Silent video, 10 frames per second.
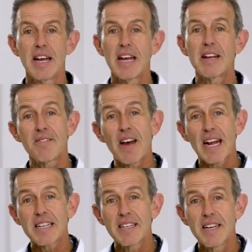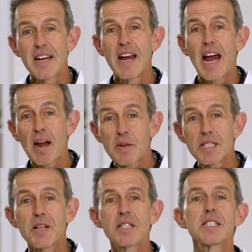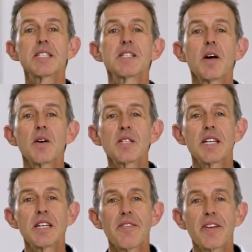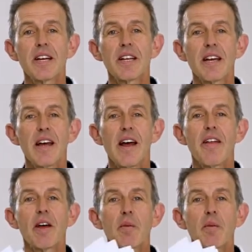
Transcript: In fact, our research is so significant that